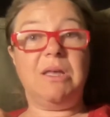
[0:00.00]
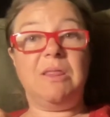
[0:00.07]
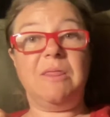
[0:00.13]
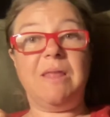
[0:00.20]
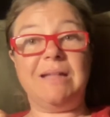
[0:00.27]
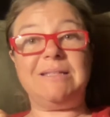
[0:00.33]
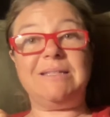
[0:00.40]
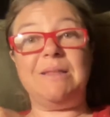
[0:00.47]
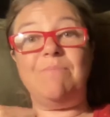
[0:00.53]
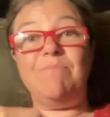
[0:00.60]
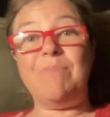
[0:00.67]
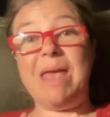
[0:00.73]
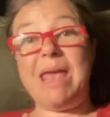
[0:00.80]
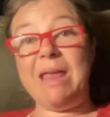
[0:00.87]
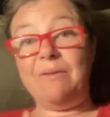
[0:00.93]
That's the
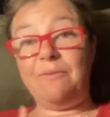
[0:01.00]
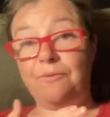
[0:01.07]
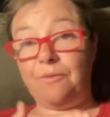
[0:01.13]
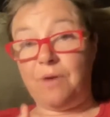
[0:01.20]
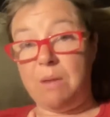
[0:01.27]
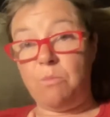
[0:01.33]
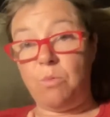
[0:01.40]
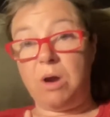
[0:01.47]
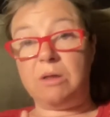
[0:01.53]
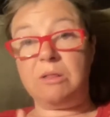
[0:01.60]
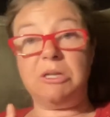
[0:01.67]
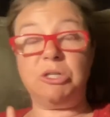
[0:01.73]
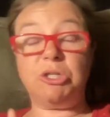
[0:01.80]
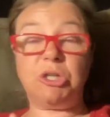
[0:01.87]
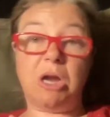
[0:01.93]
main framework
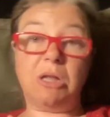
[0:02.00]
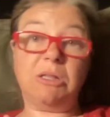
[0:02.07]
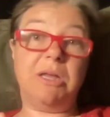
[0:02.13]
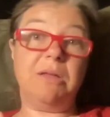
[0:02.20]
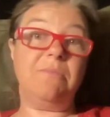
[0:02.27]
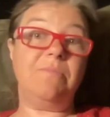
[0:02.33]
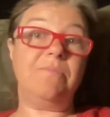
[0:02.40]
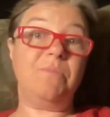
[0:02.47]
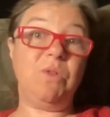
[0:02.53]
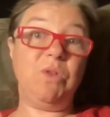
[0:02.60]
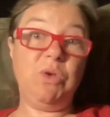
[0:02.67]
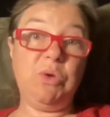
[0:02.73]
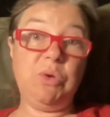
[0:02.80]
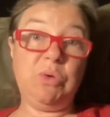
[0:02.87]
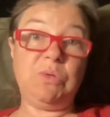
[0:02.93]
that Charlotte
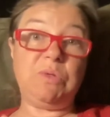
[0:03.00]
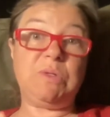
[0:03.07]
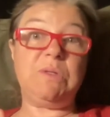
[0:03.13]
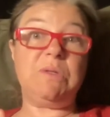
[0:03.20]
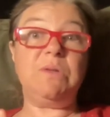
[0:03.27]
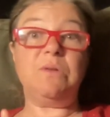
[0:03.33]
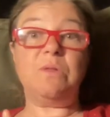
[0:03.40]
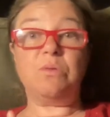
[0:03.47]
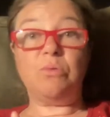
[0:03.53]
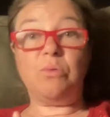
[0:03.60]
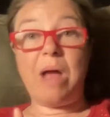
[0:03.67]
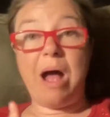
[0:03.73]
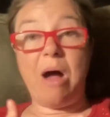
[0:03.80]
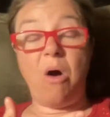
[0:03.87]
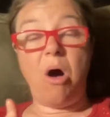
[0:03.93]
used
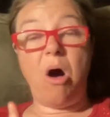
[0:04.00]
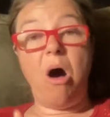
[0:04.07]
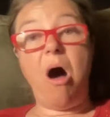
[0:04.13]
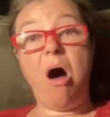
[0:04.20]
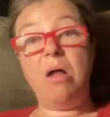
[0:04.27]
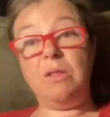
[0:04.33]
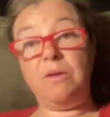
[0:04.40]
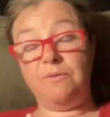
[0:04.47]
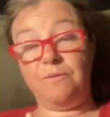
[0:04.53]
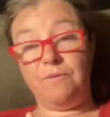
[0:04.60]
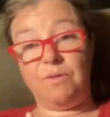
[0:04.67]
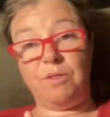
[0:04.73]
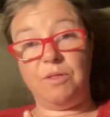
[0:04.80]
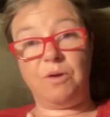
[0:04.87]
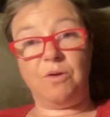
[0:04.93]
throughout all of
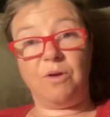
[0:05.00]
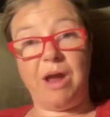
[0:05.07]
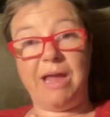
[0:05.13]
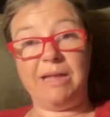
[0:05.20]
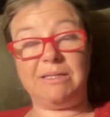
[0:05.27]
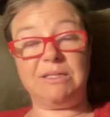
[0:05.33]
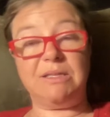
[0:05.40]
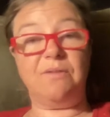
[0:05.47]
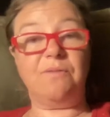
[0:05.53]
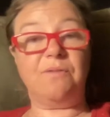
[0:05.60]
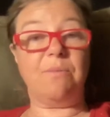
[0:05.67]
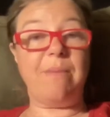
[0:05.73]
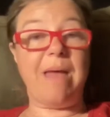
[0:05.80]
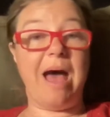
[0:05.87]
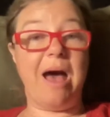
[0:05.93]
the grades
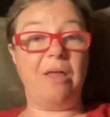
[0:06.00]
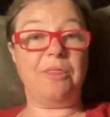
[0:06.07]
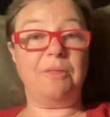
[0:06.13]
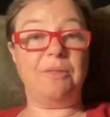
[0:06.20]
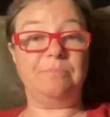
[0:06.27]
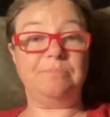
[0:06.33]
for math.